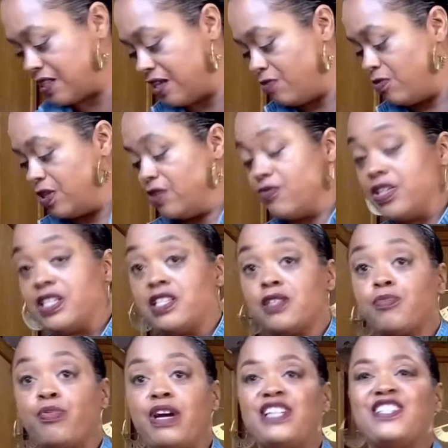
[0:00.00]
up when it reaches
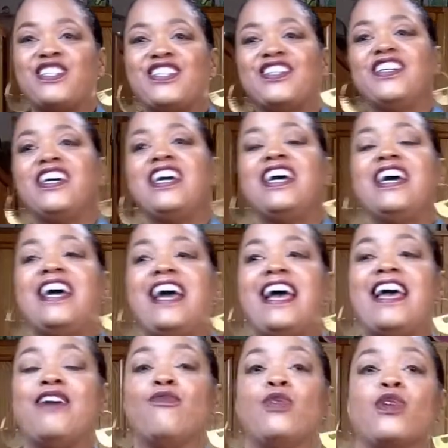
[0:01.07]
pressure.
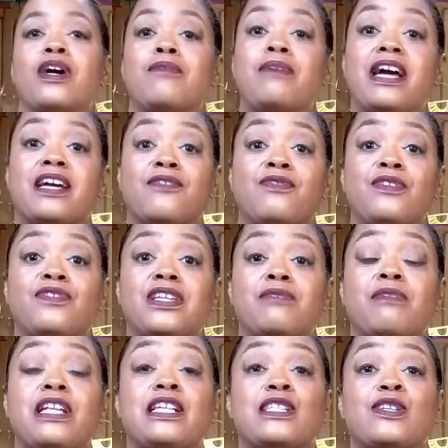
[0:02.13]
And we'll come back in 15
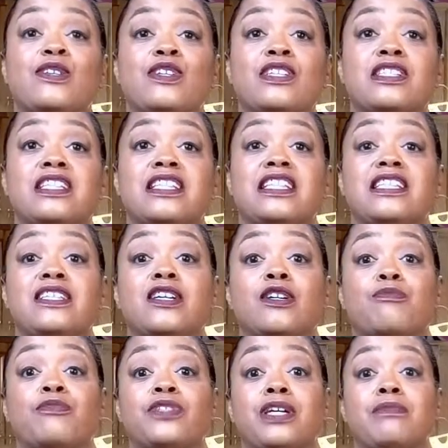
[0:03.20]
minutes so you can see these
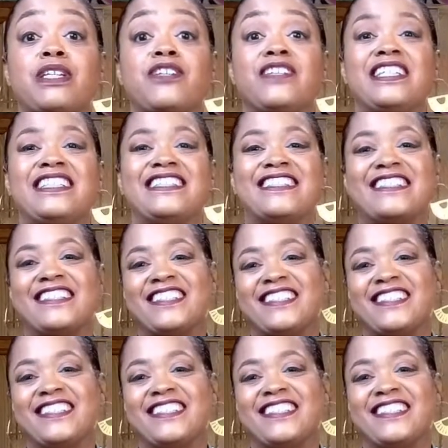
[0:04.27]
yummy greens.